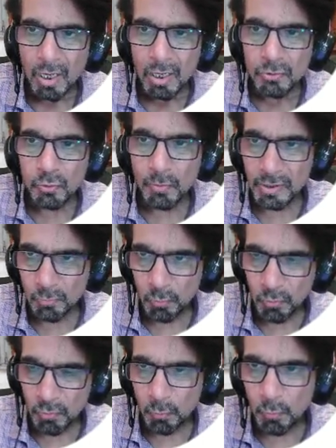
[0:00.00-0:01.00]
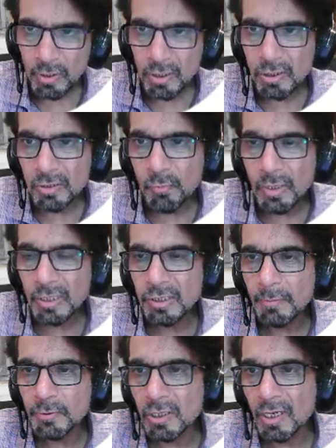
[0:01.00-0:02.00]
So, but one
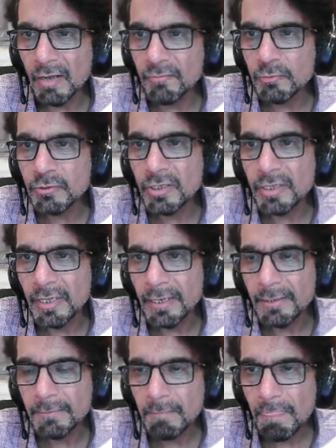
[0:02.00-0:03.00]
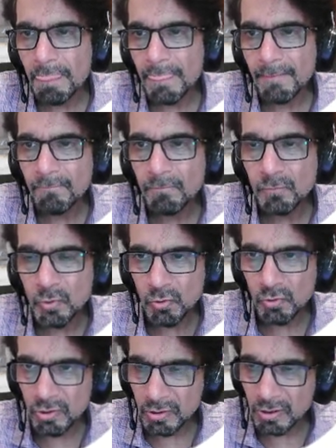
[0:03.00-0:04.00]
exception I have to say that, you
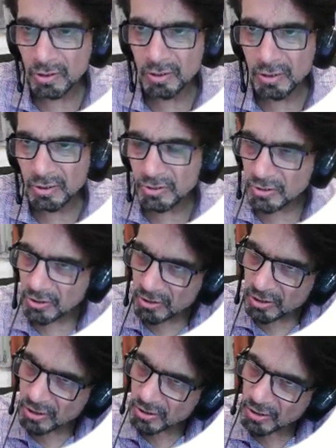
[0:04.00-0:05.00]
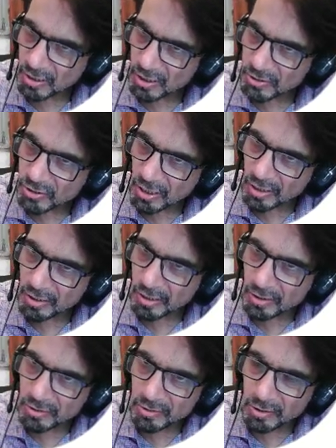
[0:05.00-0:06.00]
know, the reason I said
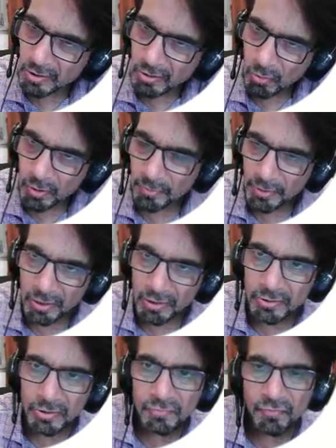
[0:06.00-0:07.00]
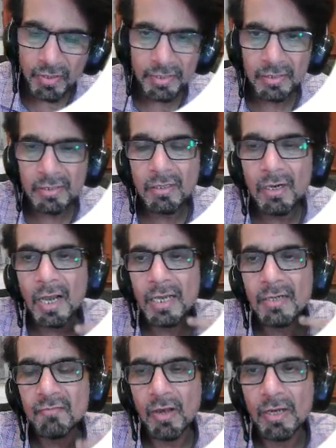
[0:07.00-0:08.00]
that the quantum mechanics is finding
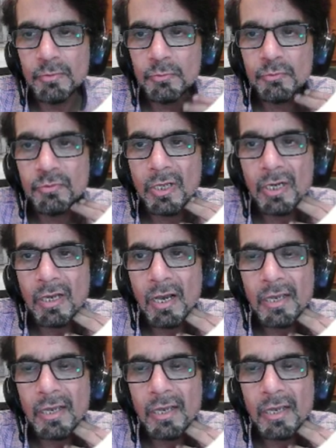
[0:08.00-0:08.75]
eigenvalues and